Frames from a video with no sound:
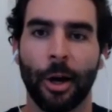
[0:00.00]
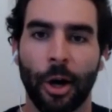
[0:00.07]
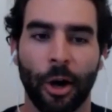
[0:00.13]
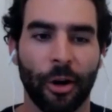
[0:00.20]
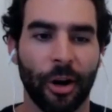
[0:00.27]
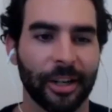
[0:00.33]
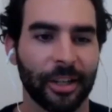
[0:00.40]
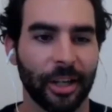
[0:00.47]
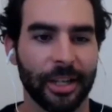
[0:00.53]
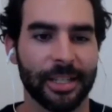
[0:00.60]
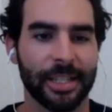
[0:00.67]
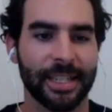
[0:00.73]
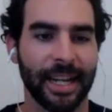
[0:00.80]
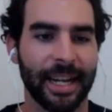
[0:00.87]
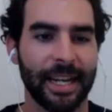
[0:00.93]
Right, guys,
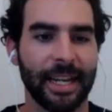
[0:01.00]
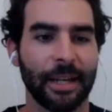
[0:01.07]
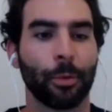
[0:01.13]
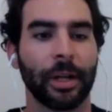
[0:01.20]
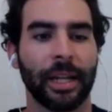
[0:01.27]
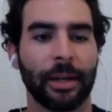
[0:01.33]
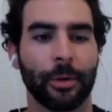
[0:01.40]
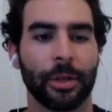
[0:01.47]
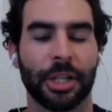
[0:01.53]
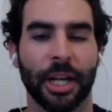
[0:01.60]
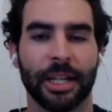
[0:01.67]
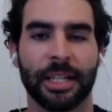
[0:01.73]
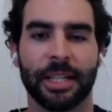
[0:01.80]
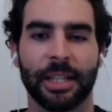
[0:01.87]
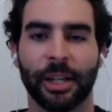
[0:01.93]
today we're here with
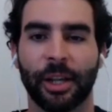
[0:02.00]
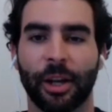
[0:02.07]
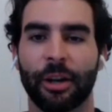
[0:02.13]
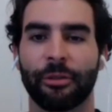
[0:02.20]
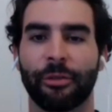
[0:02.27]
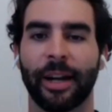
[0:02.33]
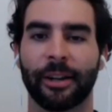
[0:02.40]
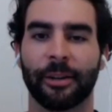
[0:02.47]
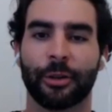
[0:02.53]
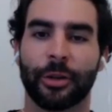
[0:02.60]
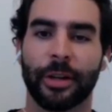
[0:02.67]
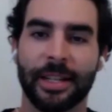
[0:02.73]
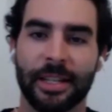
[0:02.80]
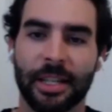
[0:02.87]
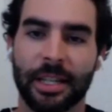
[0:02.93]
Justin, the co-founder of
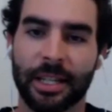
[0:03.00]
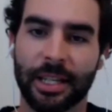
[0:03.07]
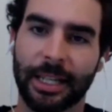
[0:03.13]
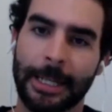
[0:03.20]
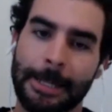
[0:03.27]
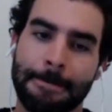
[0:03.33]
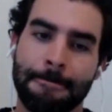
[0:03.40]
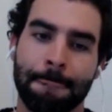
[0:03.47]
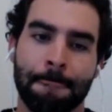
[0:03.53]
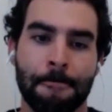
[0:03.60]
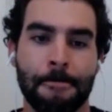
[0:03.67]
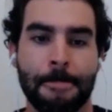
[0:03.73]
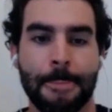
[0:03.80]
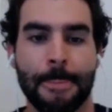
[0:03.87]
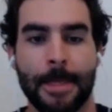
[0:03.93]
Transistor.
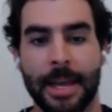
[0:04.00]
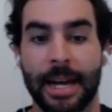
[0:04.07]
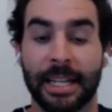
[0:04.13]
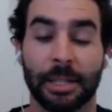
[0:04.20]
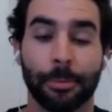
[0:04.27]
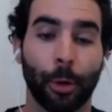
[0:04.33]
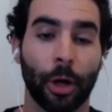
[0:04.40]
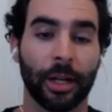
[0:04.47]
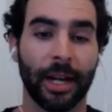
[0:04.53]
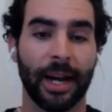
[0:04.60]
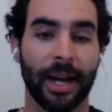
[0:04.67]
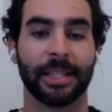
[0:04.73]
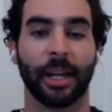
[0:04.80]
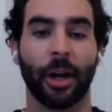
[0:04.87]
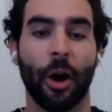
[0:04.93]
It's a
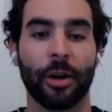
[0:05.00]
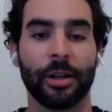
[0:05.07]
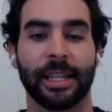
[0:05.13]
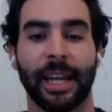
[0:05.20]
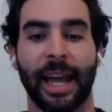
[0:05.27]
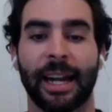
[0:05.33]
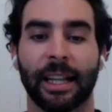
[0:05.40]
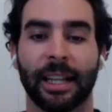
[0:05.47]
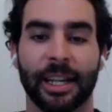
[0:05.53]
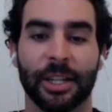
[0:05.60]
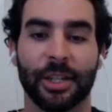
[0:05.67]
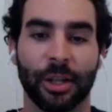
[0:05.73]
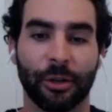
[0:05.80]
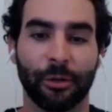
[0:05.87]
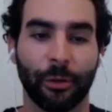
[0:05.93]
podcasting hosting analytics
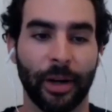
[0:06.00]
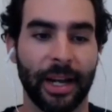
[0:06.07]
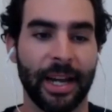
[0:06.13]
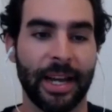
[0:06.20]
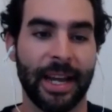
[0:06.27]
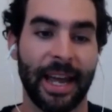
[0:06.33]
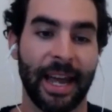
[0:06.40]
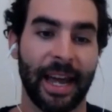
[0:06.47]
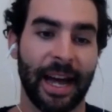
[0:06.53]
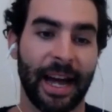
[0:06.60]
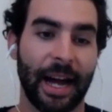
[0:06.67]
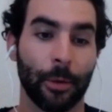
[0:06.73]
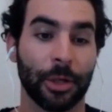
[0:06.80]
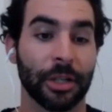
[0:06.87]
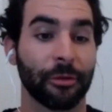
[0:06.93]
software,
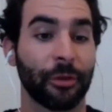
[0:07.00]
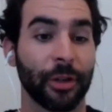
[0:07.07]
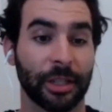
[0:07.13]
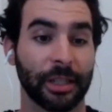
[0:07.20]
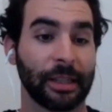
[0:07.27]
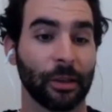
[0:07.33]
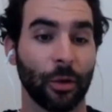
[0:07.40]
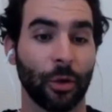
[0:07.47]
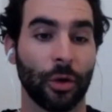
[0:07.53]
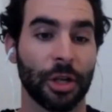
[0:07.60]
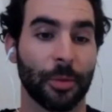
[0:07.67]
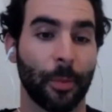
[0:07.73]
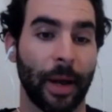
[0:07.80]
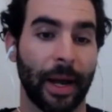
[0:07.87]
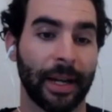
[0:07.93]
which officially
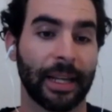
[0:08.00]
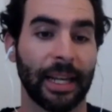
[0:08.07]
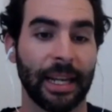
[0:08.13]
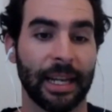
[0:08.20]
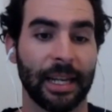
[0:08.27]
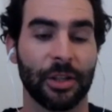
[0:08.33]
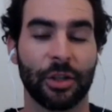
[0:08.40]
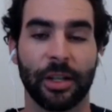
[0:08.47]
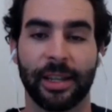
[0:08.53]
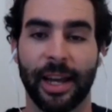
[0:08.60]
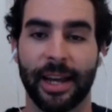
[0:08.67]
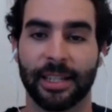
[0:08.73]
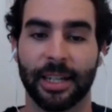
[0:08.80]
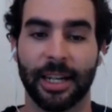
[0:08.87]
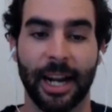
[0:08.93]
launched back in
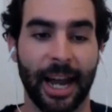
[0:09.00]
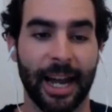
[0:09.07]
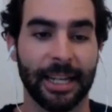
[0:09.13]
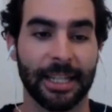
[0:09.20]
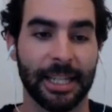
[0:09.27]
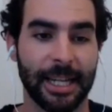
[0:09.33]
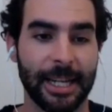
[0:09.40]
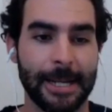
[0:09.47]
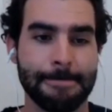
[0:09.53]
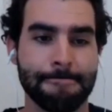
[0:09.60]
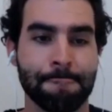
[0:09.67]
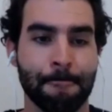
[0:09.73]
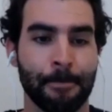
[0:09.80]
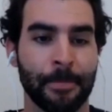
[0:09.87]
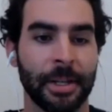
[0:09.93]
2018.
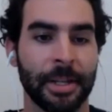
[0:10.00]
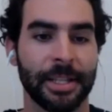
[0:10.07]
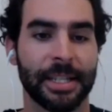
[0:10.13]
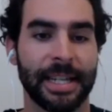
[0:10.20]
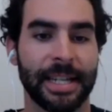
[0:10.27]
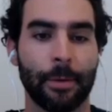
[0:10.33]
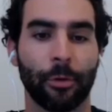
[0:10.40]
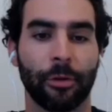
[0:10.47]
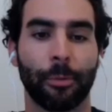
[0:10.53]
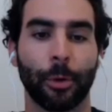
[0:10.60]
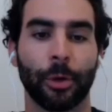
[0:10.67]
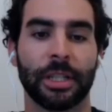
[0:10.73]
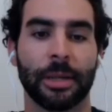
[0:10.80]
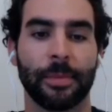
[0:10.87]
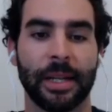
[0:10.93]
Today we've
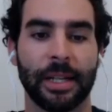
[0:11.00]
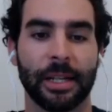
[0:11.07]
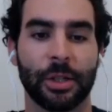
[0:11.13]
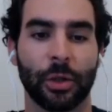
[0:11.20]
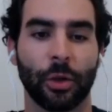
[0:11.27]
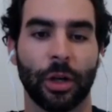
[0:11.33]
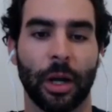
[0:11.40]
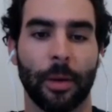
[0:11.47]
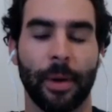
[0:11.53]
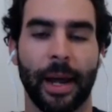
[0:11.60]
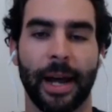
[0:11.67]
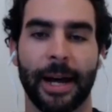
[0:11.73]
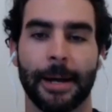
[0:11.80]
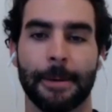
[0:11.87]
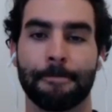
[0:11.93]
brought him in to talk
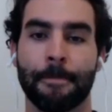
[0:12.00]
about